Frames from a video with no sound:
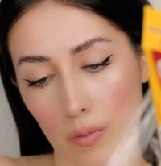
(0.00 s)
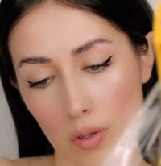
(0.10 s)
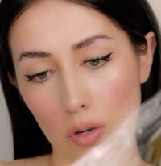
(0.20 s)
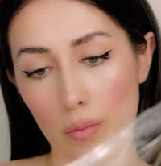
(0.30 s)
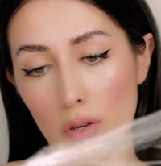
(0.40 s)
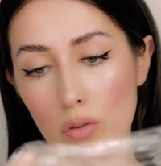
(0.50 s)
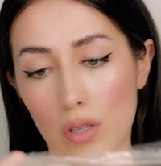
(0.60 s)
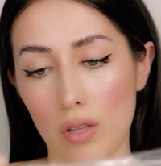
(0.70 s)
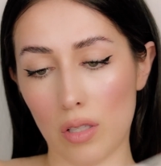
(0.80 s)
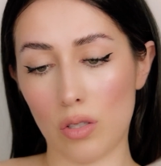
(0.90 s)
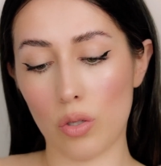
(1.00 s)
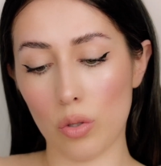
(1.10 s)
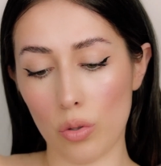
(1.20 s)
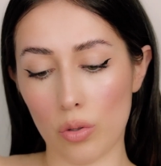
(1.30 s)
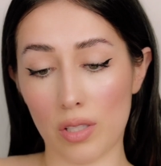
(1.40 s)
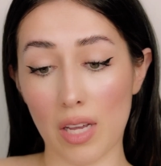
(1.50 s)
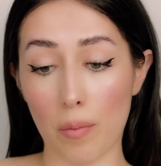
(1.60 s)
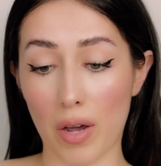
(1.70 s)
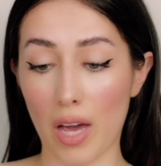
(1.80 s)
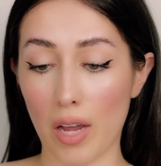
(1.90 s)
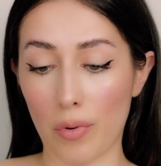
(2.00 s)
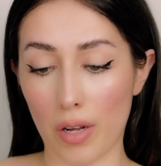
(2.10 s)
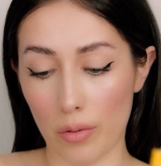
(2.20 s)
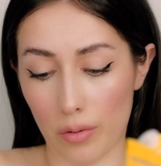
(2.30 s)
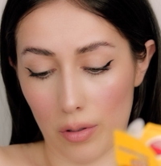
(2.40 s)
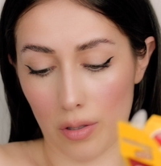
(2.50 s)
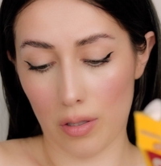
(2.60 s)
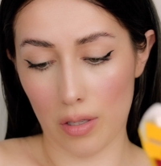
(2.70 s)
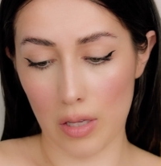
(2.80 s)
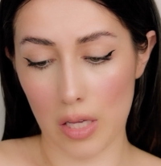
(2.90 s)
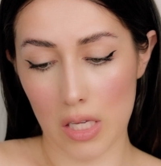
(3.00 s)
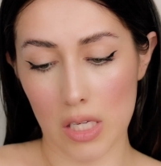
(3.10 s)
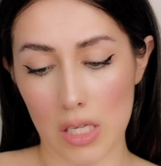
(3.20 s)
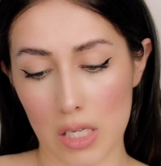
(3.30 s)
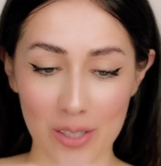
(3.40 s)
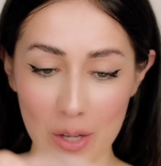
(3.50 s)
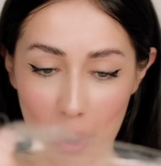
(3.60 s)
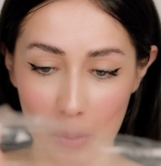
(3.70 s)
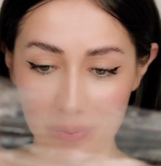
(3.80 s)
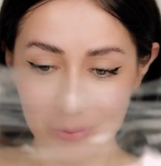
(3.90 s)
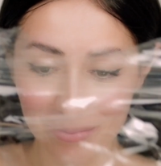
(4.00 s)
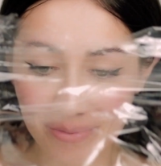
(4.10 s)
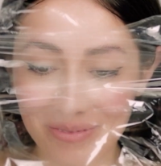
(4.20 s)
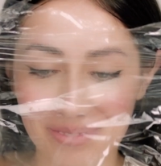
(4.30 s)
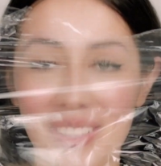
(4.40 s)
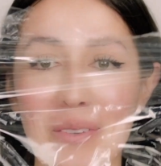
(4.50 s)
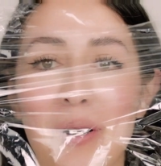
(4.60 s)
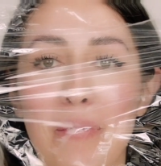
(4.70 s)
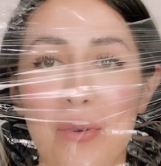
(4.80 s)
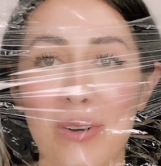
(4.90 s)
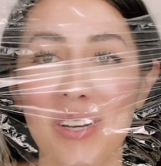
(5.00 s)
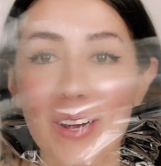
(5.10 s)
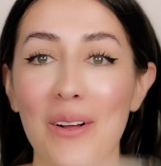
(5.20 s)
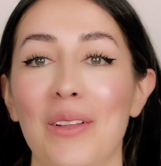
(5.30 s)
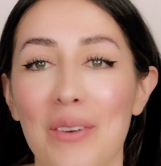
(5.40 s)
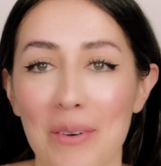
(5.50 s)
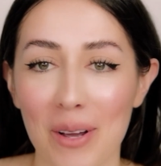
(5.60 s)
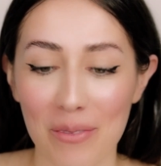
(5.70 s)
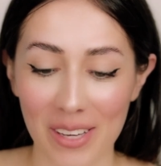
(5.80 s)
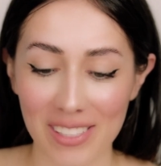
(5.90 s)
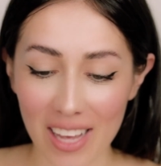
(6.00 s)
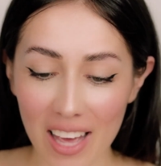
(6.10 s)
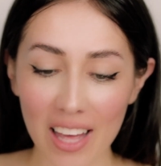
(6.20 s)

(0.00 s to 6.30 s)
I'm gonna be using these to set my eyebrows. So I'm gonna put it all over my face.